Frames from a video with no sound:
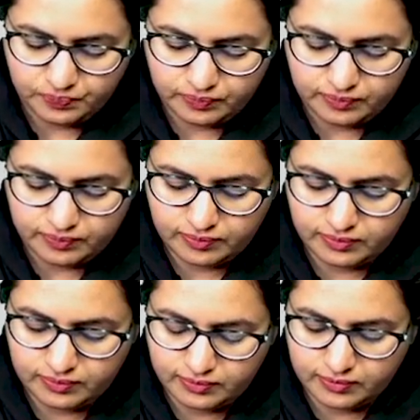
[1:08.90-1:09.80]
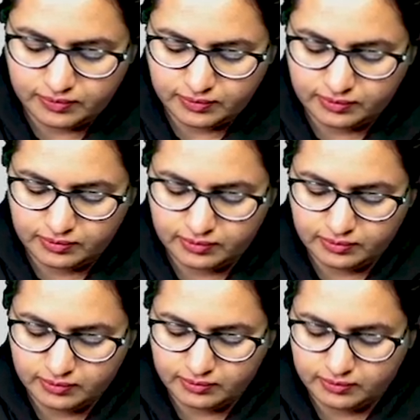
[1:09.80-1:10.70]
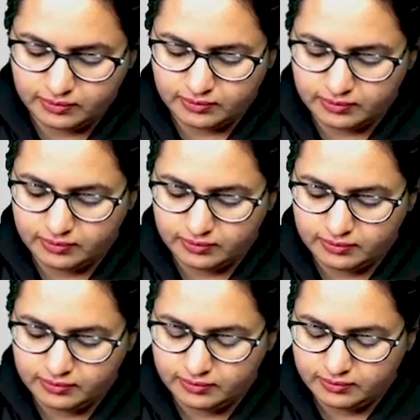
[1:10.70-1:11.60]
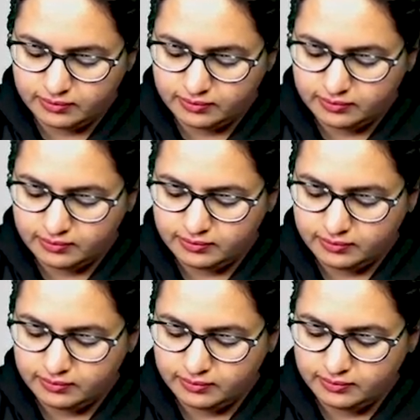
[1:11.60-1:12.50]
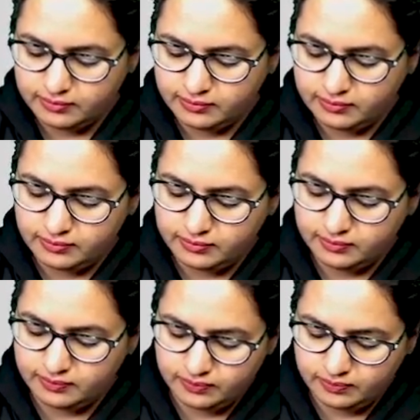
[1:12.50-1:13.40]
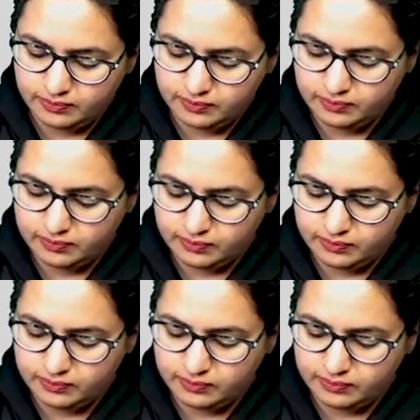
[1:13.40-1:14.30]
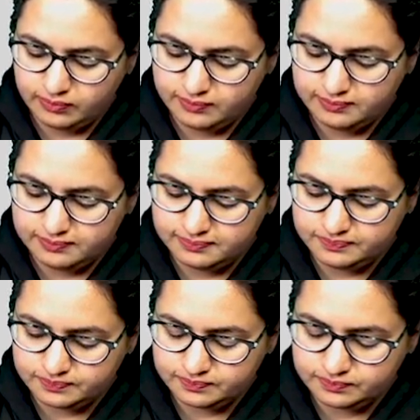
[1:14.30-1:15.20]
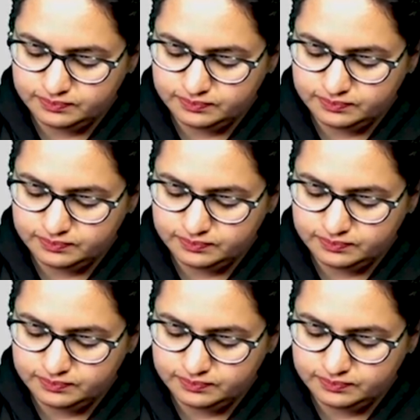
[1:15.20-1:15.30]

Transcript: No one is speaking in this clip.